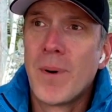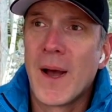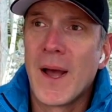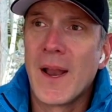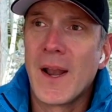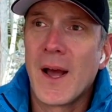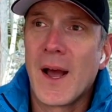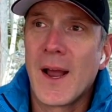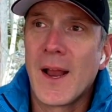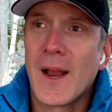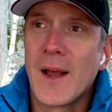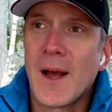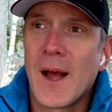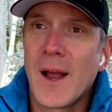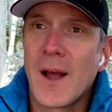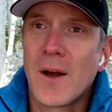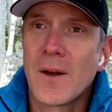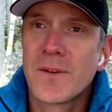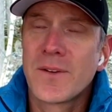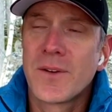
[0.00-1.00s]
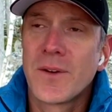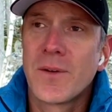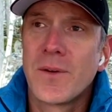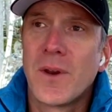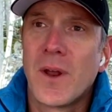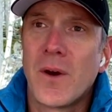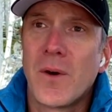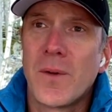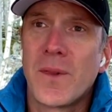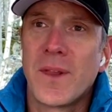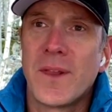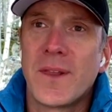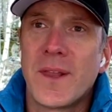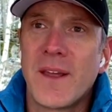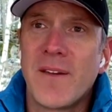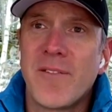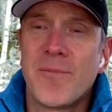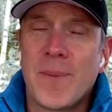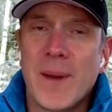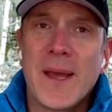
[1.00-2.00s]
But I also know that
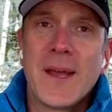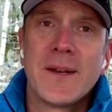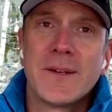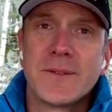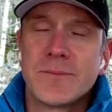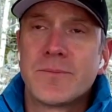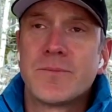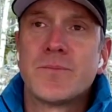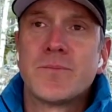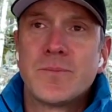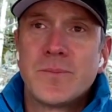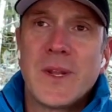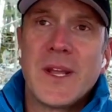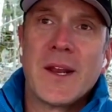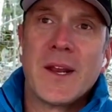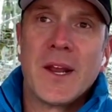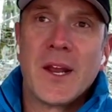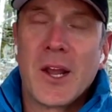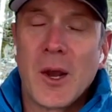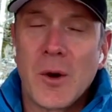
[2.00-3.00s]
they've been in